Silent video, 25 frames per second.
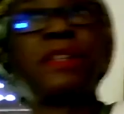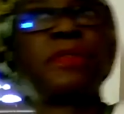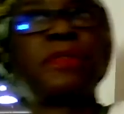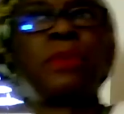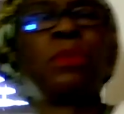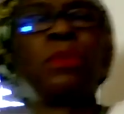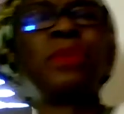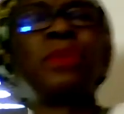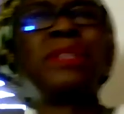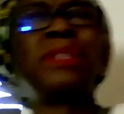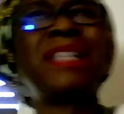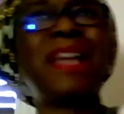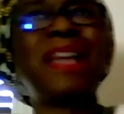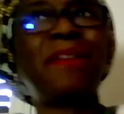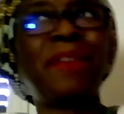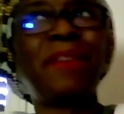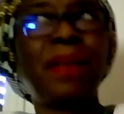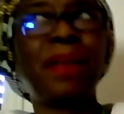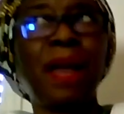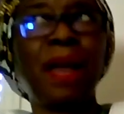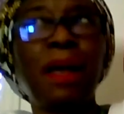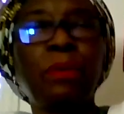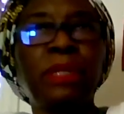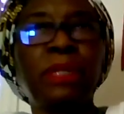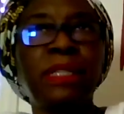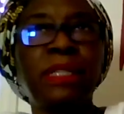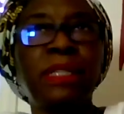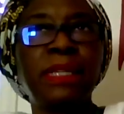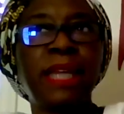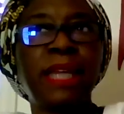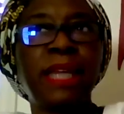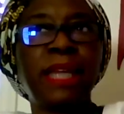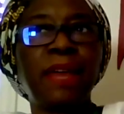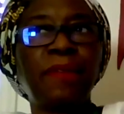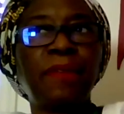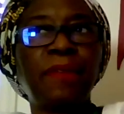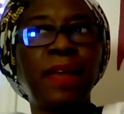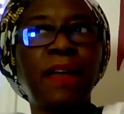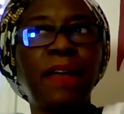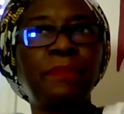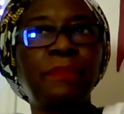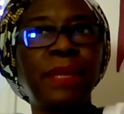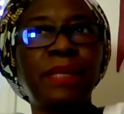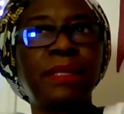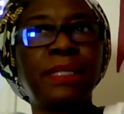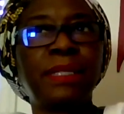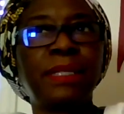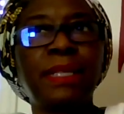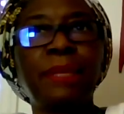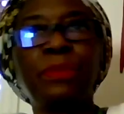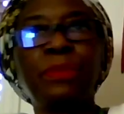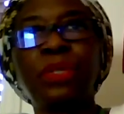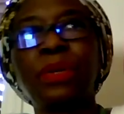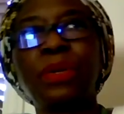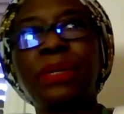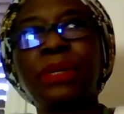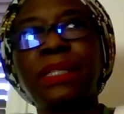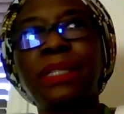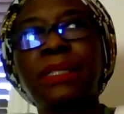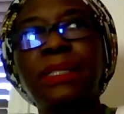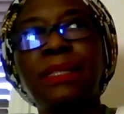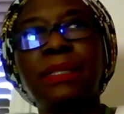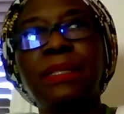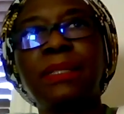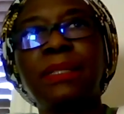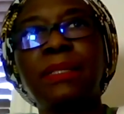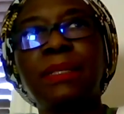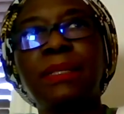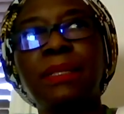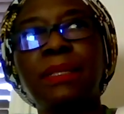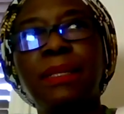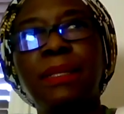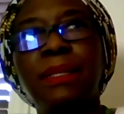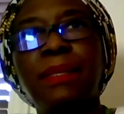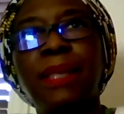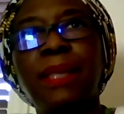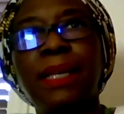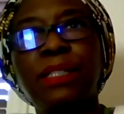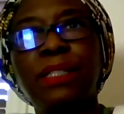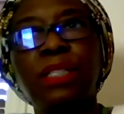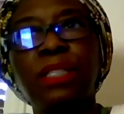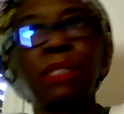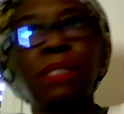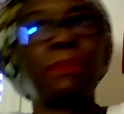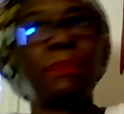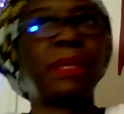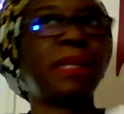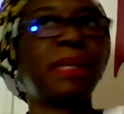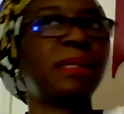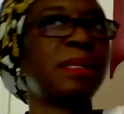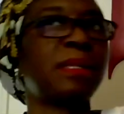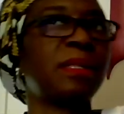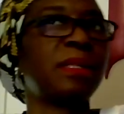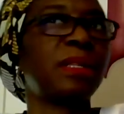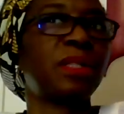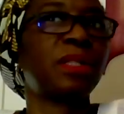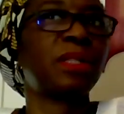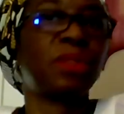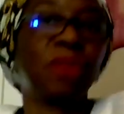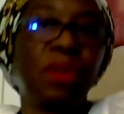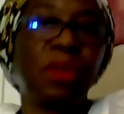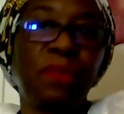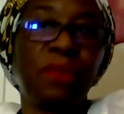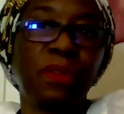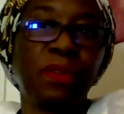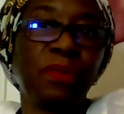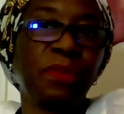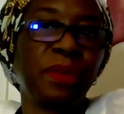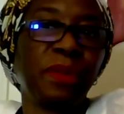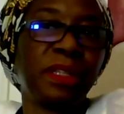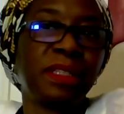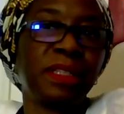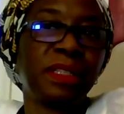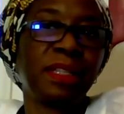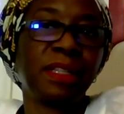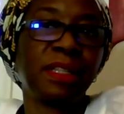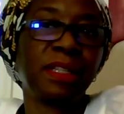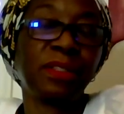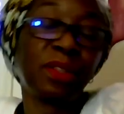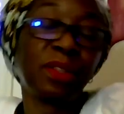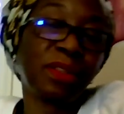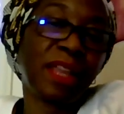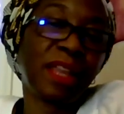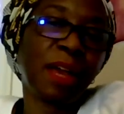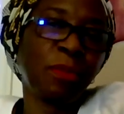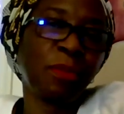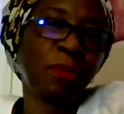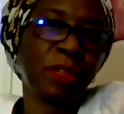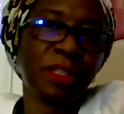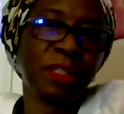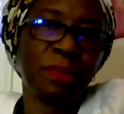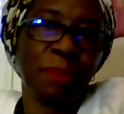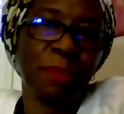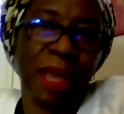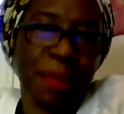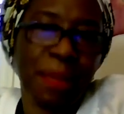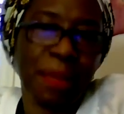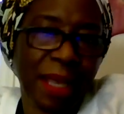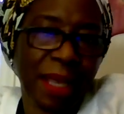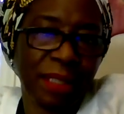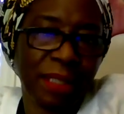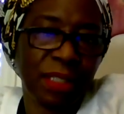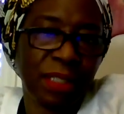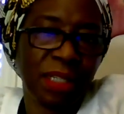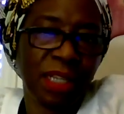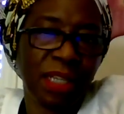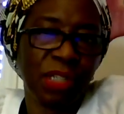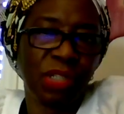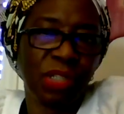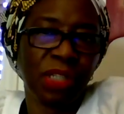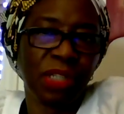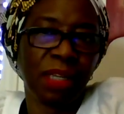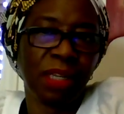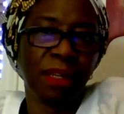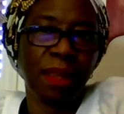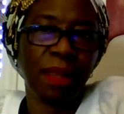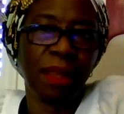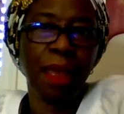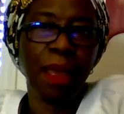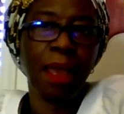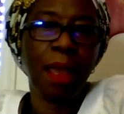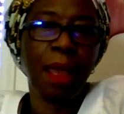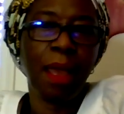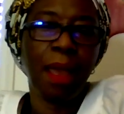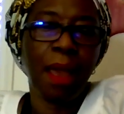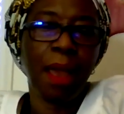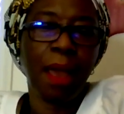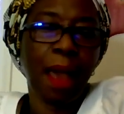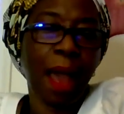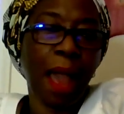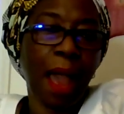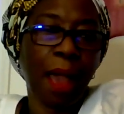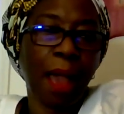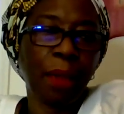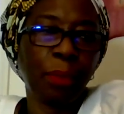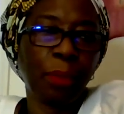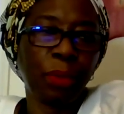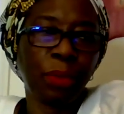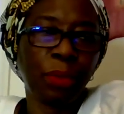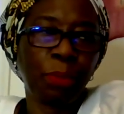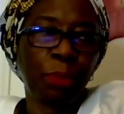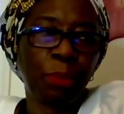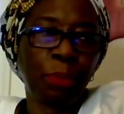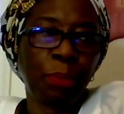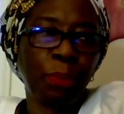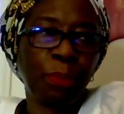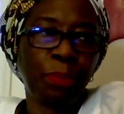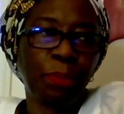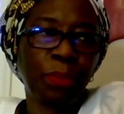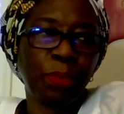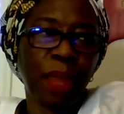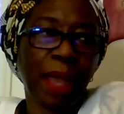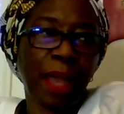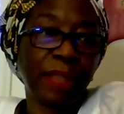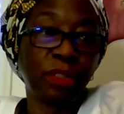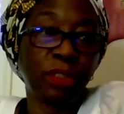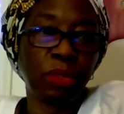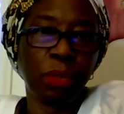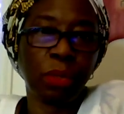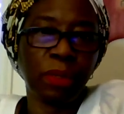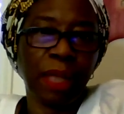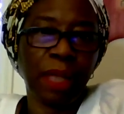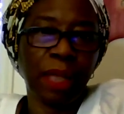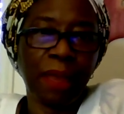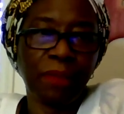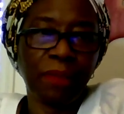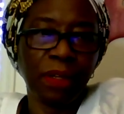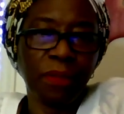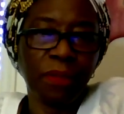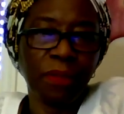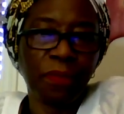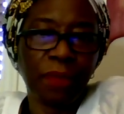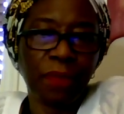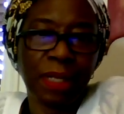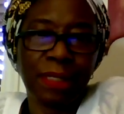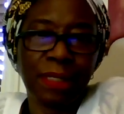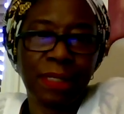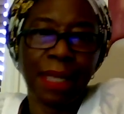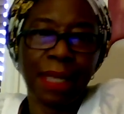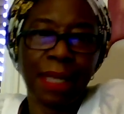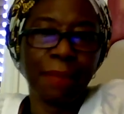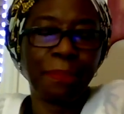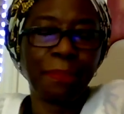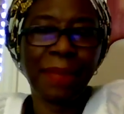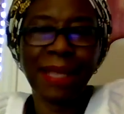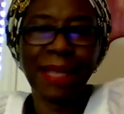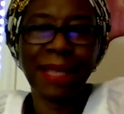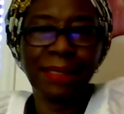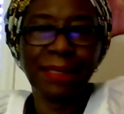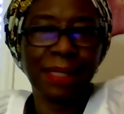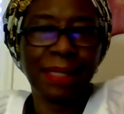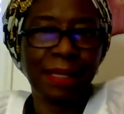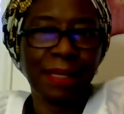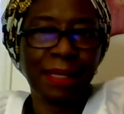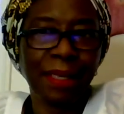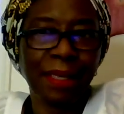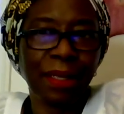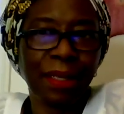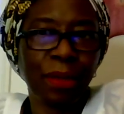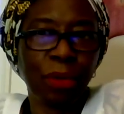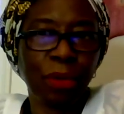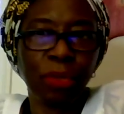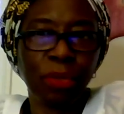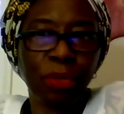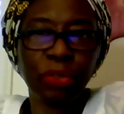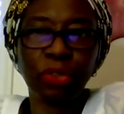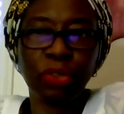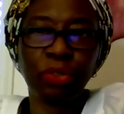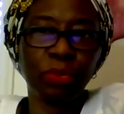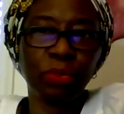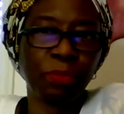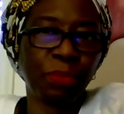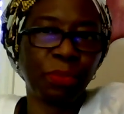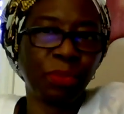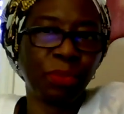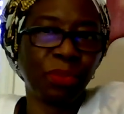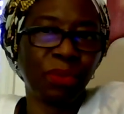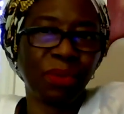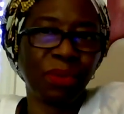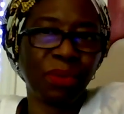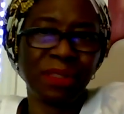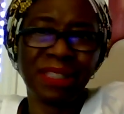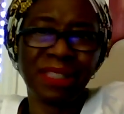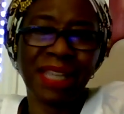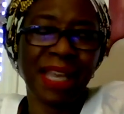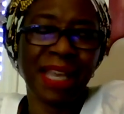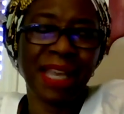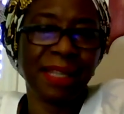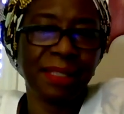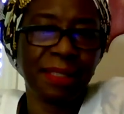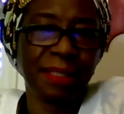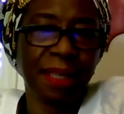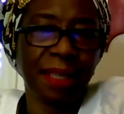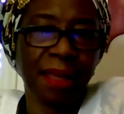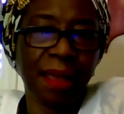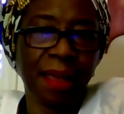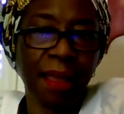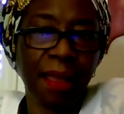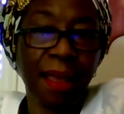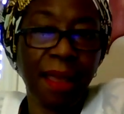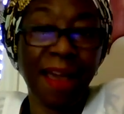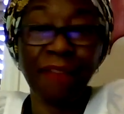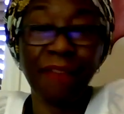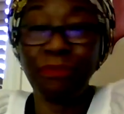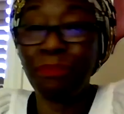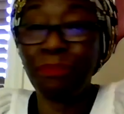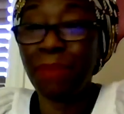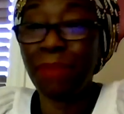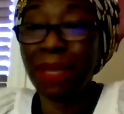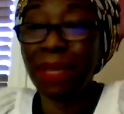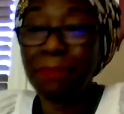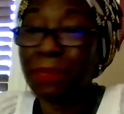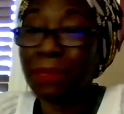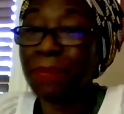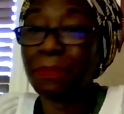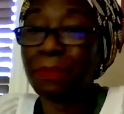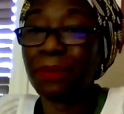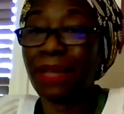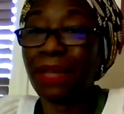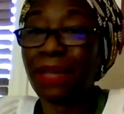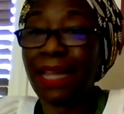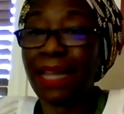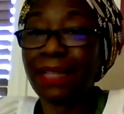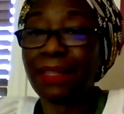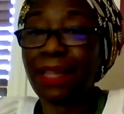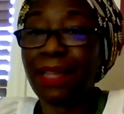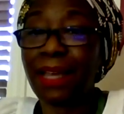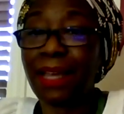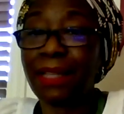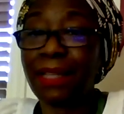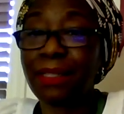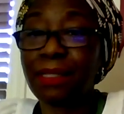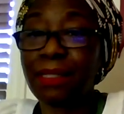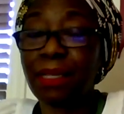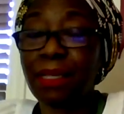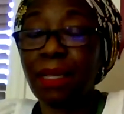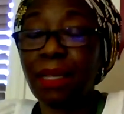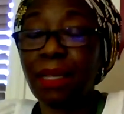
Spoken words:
different. I would never have made the same choices that she made in this novel, for instance. So that was my imagination. I don't have any friends like Bandele or Shubu or Tessa. I've met people like that,